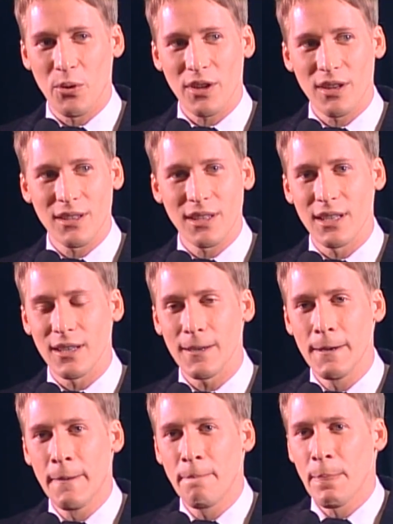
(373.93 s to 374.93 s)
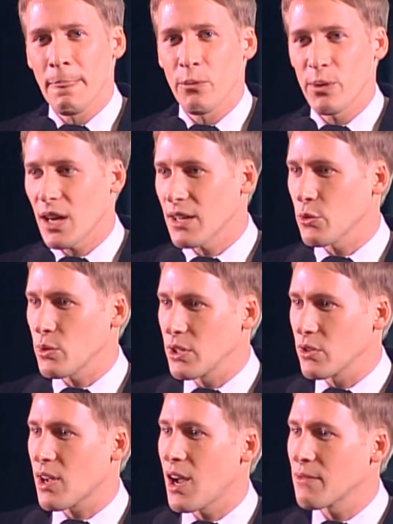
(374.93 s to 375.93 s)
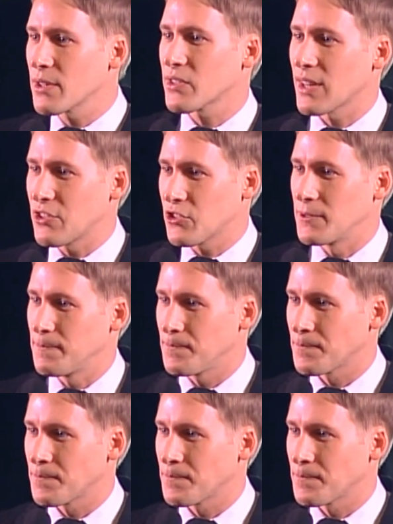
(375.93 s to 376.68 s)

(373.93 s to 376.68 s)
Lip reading: earlier, we got into a little conversation.